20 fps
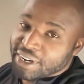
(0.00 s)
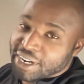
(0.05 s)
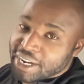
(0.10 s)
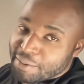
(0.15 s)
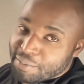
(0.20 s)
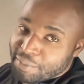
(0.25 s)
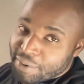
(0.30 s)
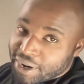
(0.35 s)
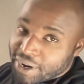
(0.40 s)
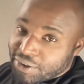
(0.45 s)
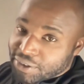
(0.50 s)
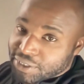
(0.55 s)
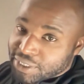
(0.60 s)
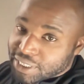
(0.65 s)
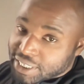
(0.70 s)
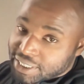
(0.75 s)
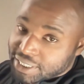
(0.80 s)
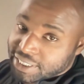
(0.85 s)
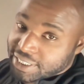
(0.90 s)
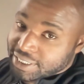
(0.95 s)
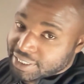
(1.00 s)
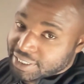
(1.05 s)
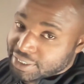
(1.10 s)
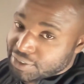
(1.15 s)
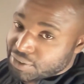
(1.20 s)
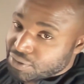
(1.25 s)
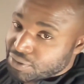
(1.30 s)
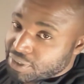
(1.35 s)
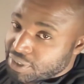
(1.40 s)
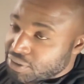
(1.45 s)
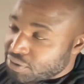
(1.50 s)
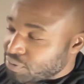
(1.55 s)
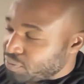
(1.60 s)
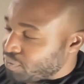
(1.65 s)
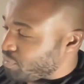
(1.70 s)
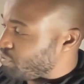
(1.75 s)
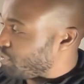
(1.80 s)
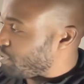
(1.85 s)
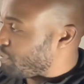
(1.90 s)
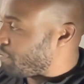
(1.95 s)
camera. Those are three things you need to
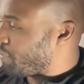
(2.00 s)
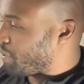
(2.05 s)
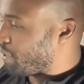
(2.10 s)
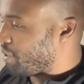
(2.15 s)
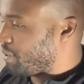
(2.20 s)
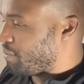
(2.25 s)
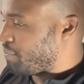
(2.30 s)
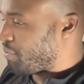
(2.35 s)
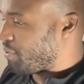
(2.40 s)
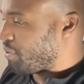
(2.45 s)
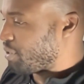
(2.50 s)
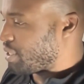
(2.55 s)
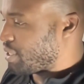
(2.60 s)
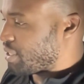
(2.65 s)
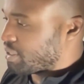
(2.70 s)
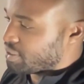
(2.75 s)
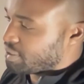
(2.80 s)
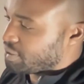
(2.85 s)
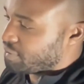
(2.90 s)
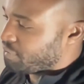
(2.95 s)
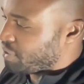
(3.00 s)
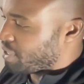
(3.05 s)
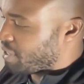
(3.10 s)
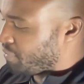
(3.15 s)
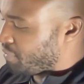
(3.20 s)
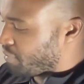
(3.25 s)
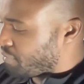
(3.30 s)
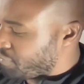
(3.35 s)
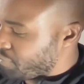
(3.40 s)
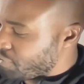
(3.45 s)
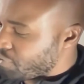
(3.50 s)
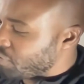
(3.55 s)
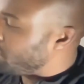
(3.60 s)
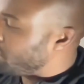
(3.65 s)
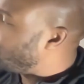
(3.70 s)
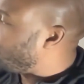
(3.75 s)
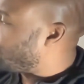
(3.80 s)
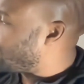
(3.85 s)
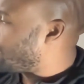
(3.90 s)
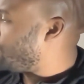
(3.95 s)
do a podcast. If you have your
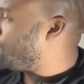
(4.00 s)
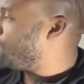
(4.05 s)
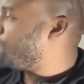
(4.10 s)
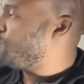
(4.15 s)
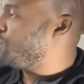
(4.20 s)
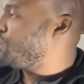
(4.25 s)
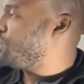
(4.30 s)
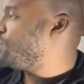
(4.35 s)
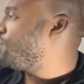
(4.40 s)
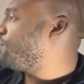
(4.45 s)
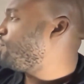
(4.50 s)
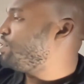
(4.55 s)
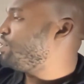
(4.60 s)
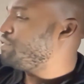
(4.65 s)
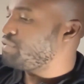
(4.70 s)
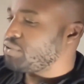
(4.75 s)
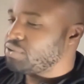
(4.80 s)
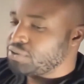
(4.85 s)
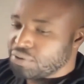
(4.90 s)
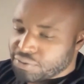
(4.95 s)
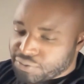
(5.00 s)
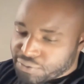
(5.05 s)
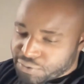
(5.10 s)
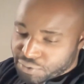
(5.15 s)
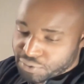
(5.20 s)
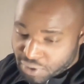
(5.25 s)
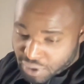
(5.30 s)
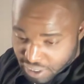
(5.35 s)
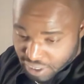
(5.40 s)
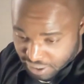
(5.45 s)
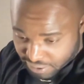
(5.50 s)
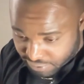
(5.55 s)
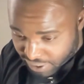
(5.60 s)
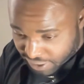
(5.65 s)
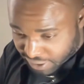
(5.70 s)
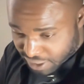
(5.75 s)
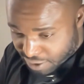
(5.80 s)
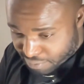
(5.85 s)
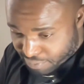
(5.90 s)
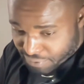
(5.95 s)
phone, you can just put your phone in front of you.
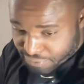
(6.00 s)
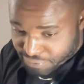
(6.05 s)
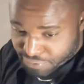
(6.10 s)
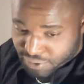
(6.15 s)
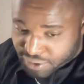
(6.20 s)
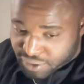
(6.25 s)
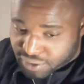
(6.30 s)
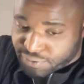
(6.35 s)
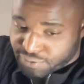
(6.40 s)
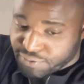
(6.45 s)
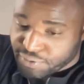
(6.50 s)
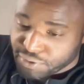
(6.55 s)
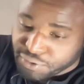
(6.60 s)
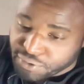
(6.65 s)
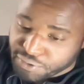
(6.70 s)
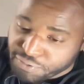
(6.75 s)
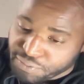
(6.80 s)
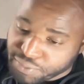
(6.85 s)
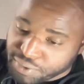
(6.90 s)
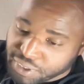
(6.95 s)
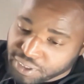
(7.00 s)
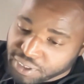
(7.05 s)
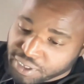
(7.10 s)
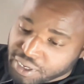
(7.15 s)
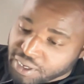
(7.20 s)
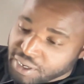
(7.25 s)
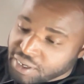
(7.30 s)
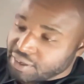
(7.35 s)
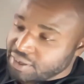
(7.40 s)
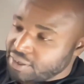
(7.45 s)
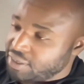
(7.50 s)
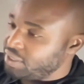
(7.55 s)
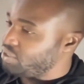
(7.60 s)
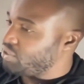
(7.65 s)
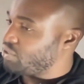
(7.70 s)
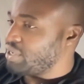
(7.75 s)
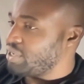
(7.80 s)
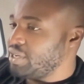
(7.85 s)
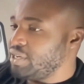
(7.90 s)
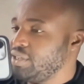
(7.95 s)
Right now, my phone is in front of me,
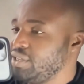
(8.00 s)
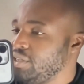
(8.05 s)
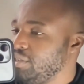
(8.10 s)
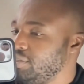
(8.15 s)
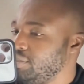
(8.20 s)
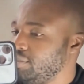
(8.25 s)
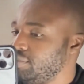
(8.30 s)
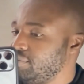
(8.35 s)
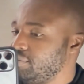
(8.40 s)
literally